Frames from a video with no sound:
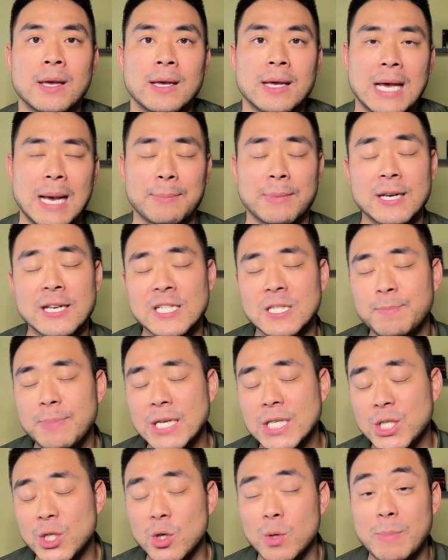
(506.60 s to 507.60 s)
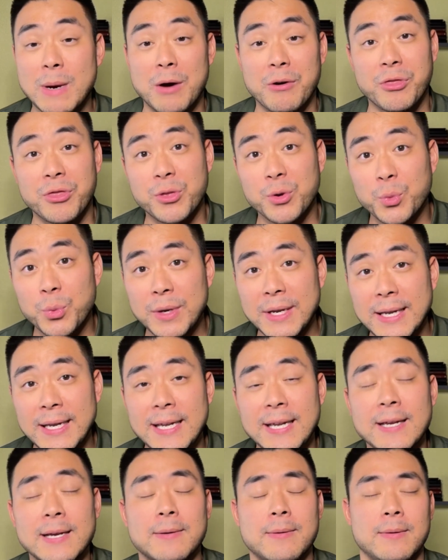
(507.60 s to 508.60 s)
I'm gonna speak to you about
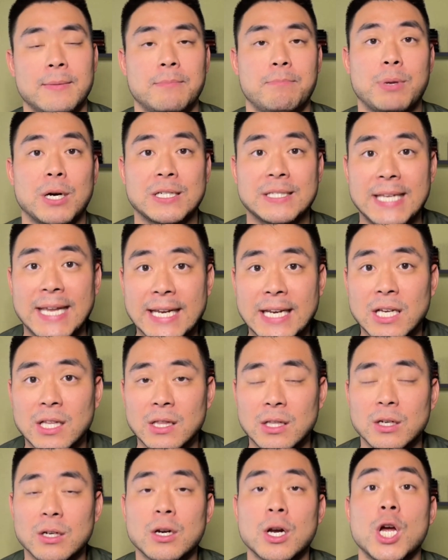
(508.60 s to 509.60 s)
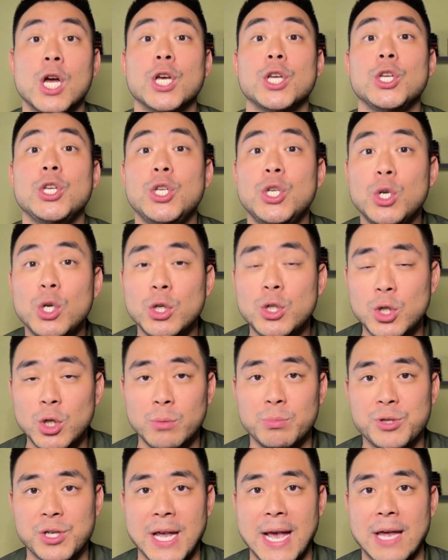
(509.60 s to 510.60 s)
3 particular
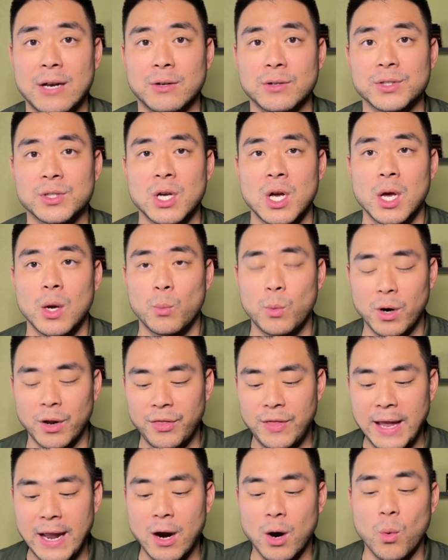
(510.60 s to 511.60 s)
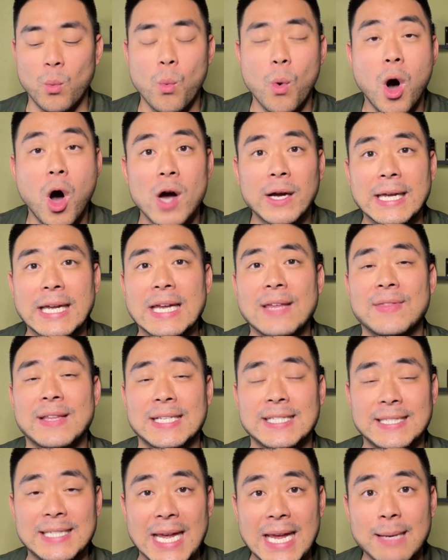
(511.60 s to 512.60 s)
YouTube channels where they are walking in the
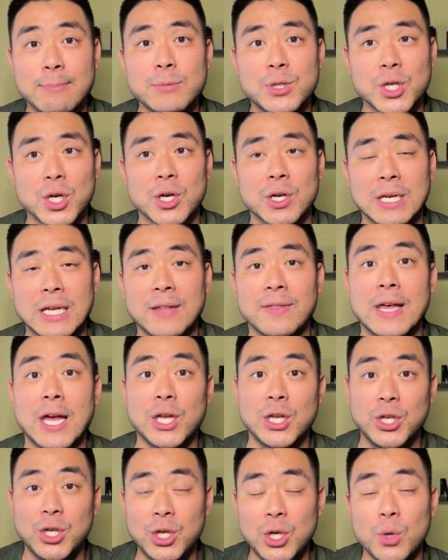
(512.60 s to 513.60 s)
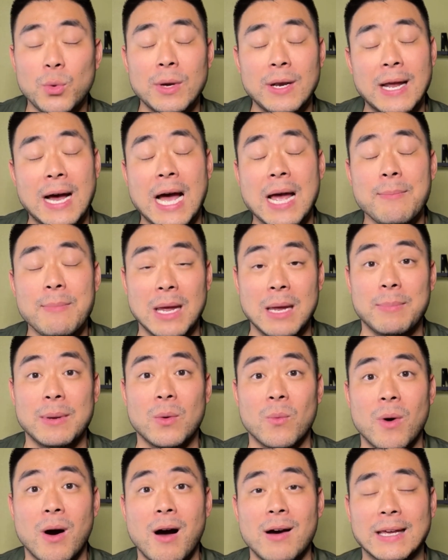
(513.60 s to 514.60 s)
same journey that you and I may be
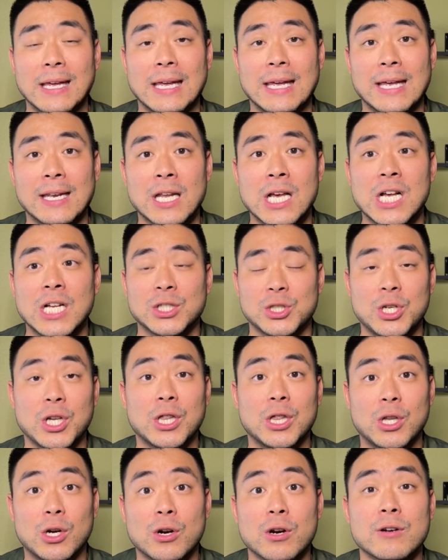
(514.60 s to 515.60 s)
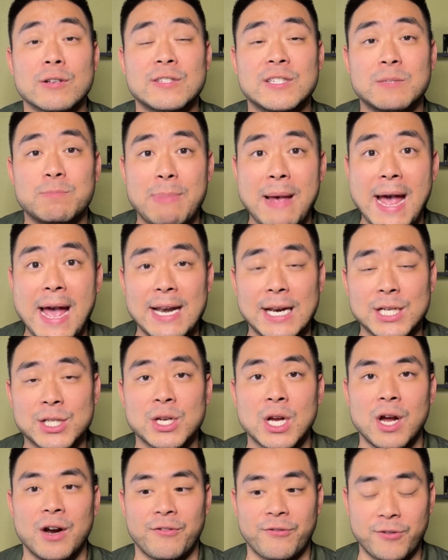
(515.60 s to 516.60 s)
walking in to learn Spanish
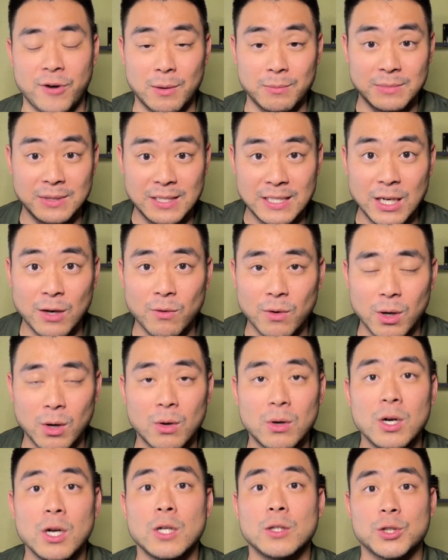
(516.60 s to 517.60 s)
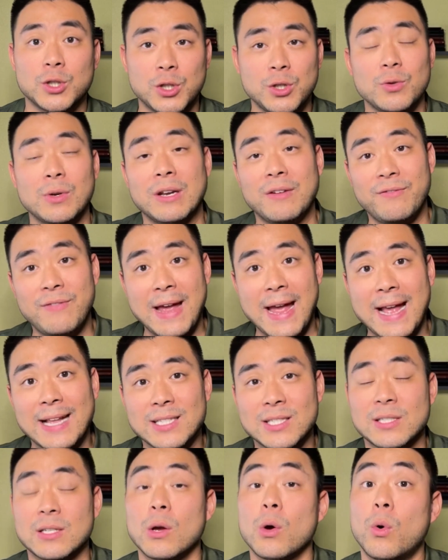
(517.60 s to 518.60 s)
from 0 to
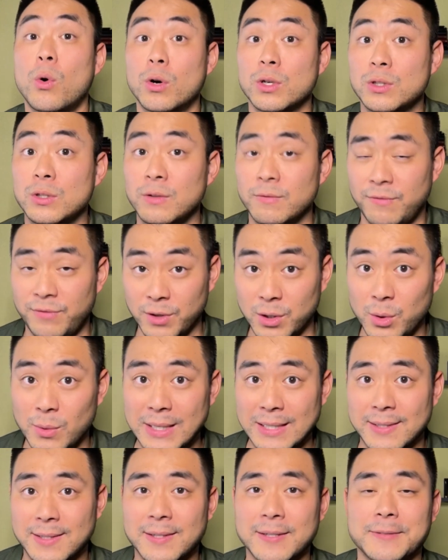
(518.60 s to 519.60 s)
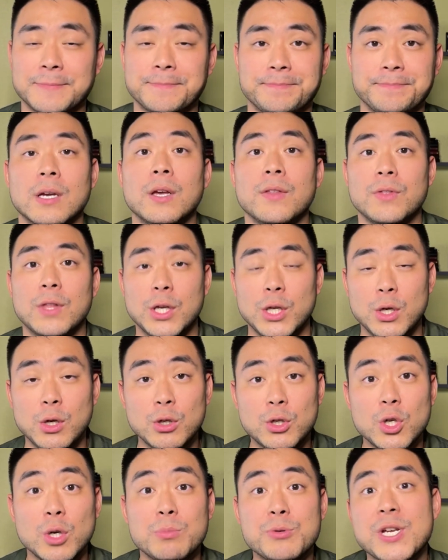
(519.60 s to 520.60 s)
advanced or fluent. The
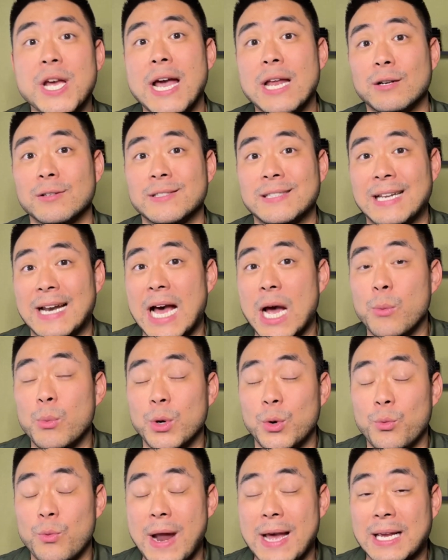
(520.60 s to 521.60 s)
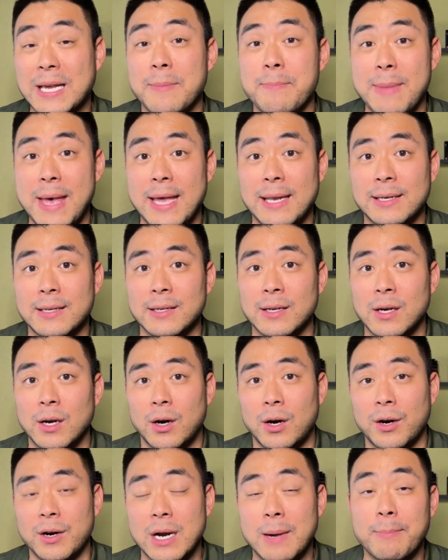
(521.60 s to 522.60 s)
YouTube channels that I would recommend
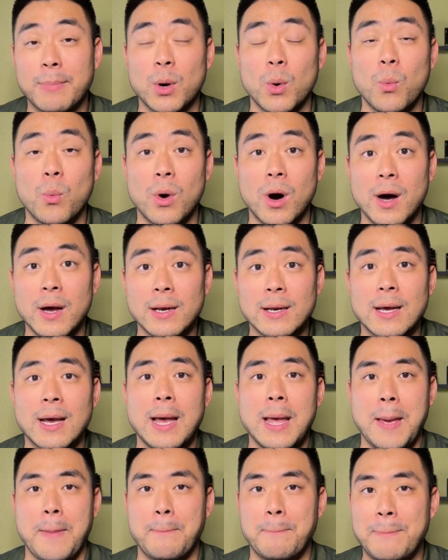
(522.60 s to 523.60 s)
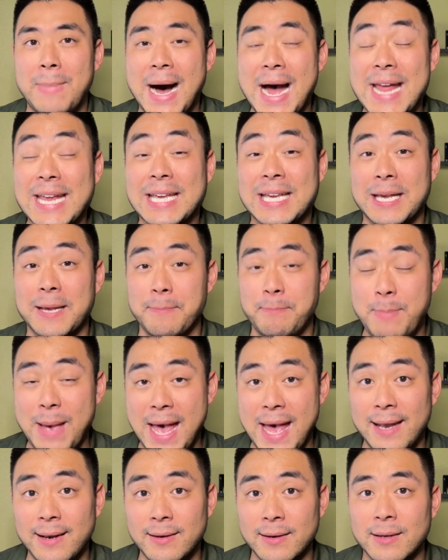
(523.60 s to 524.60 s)
are number 1, Mike
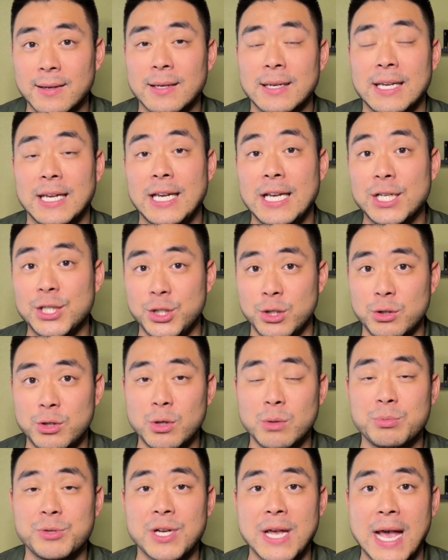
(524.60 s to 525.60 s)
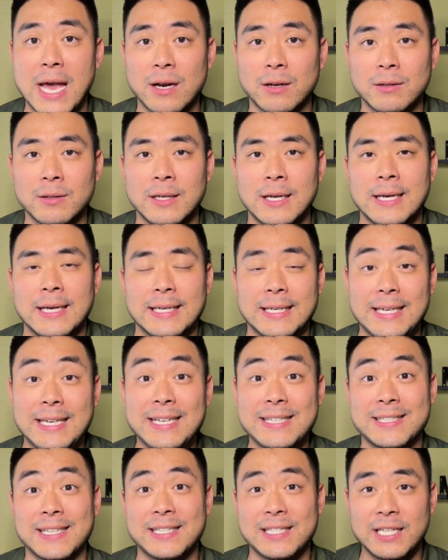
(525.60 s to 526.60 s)
Ben, his YouTube channel.
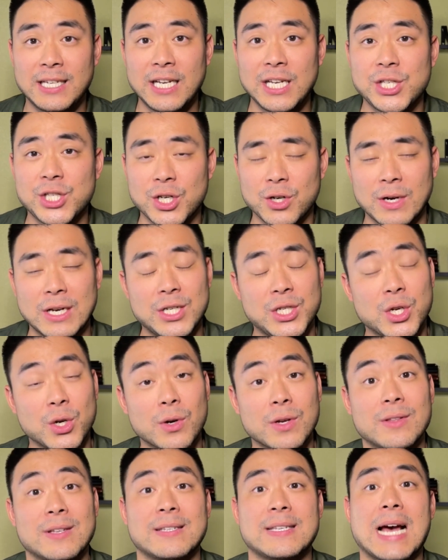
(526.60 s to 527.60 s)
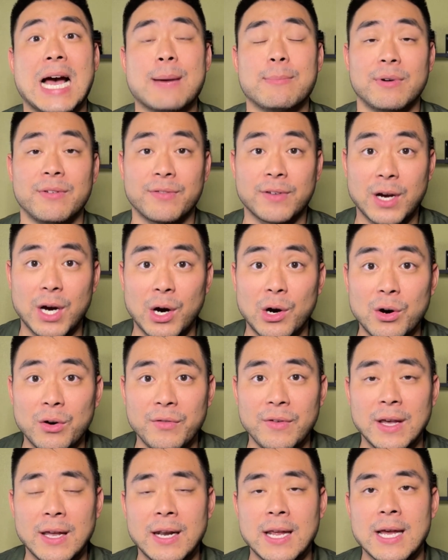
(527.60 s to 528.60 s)
He's a teacher and during the time of
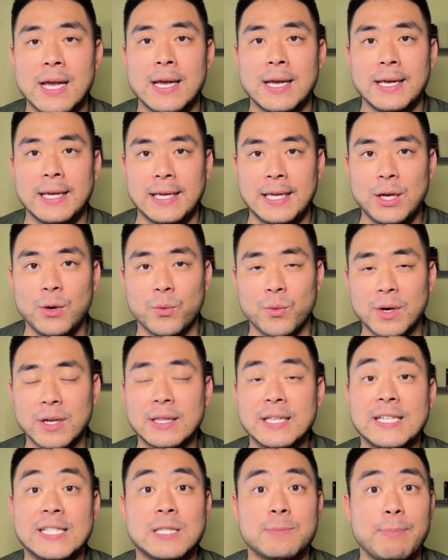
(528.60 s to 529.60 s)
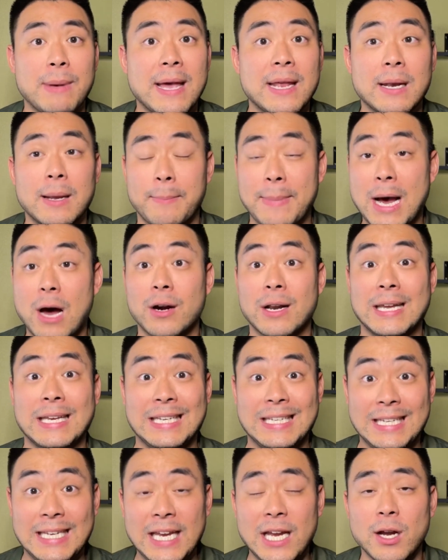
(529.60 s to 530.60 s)
COVID, he really spent about a
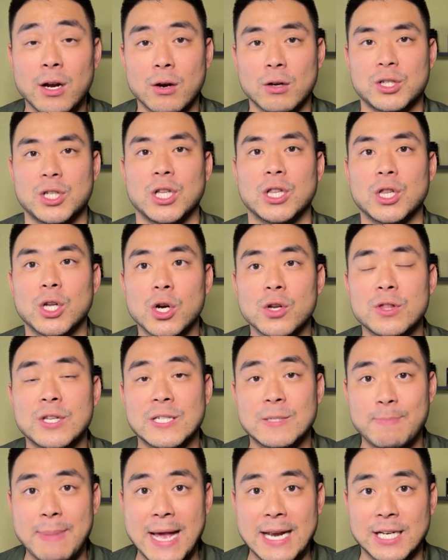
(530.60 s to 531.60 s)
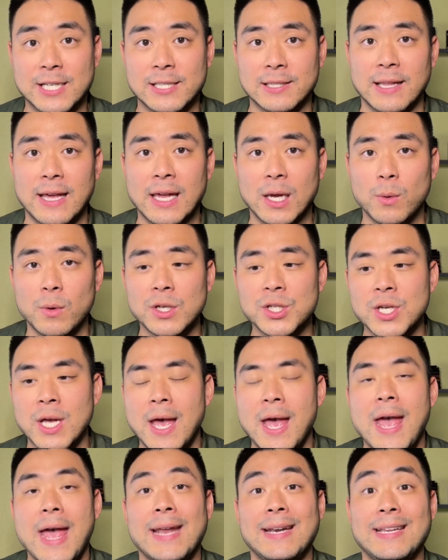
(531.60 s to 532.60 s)
year to learn the Spanish language,
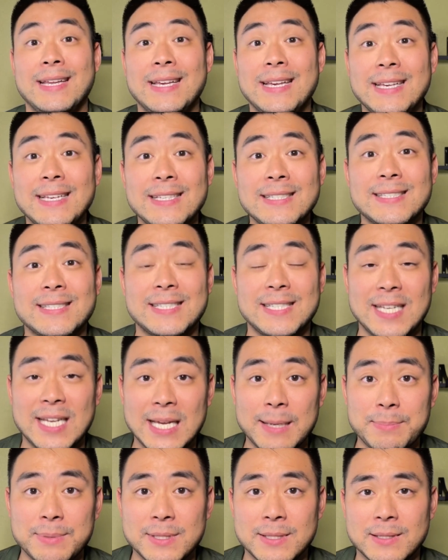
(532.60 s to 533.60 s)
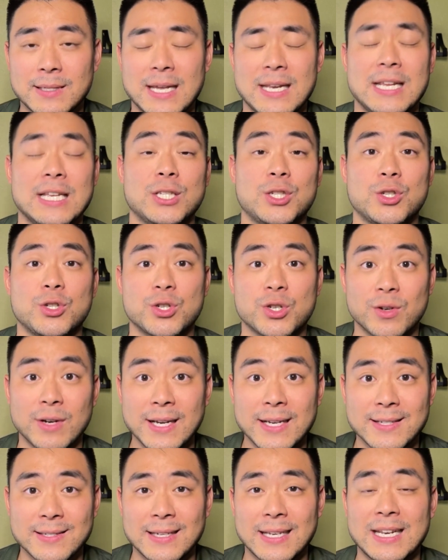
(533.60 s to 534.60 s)
and his tips and his
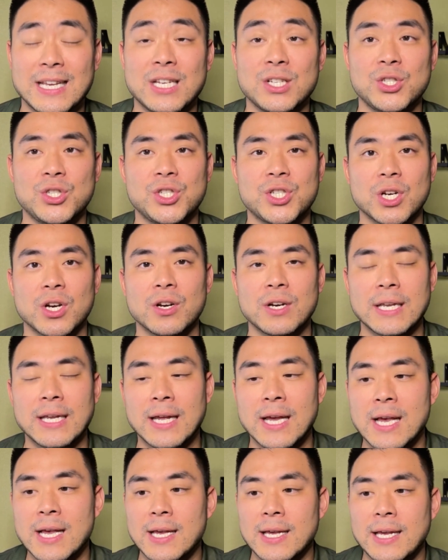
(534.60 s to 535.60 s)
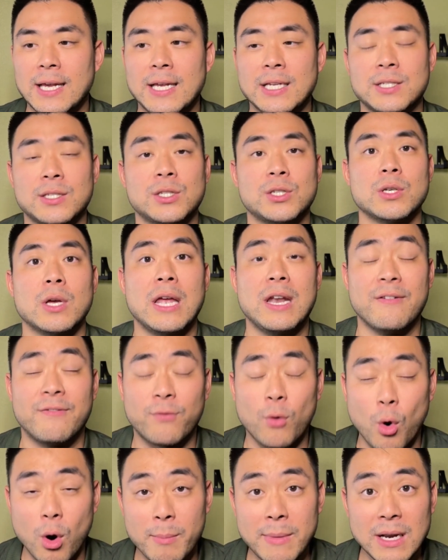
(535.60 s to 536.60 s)
tricks and his journey is
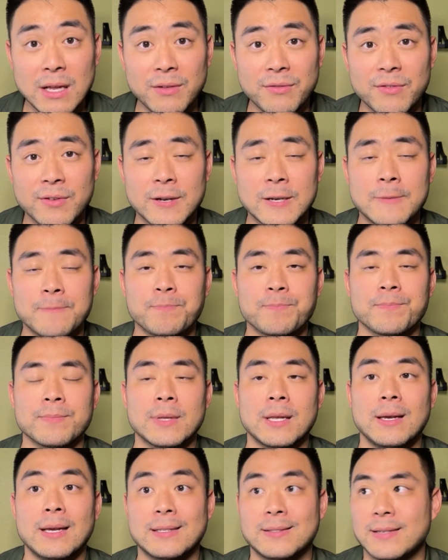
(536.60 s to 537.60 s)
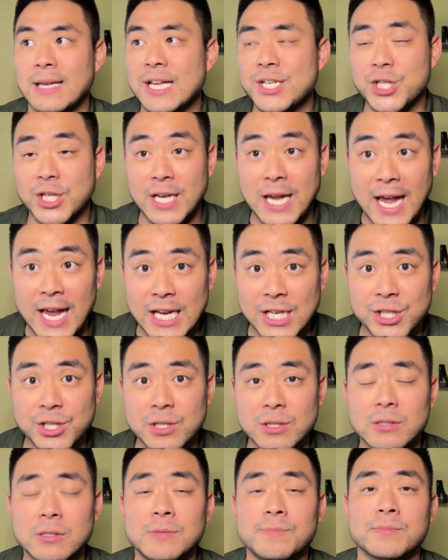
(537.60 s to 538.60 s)
informative. It's
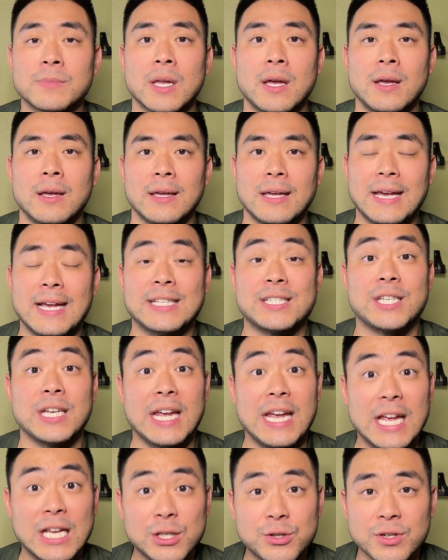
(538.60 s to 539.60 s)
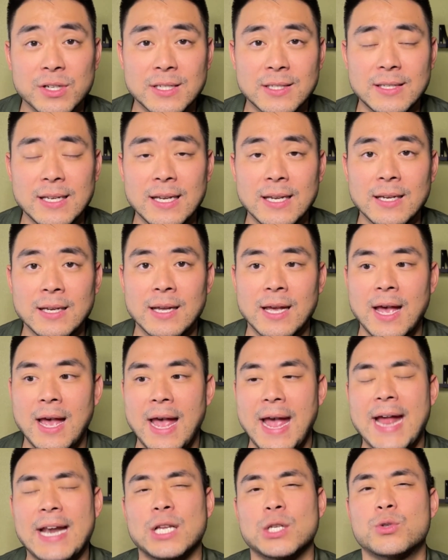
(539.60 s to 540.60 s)
educational, it's interesting,
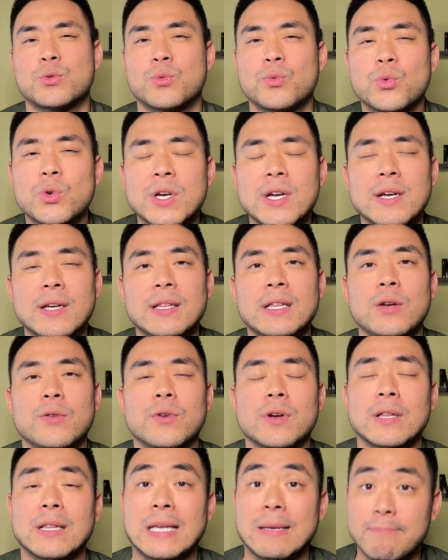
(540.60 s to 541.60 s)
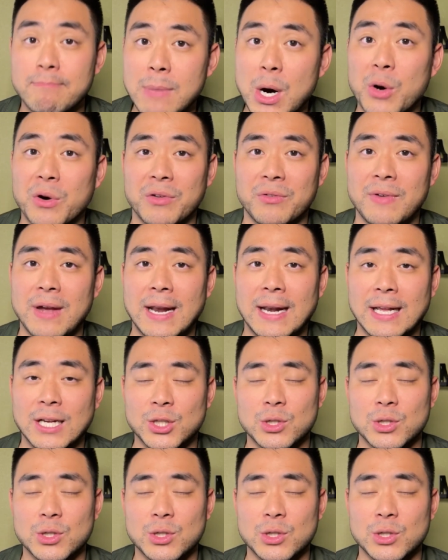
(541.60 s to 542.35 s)
and it's really motivating.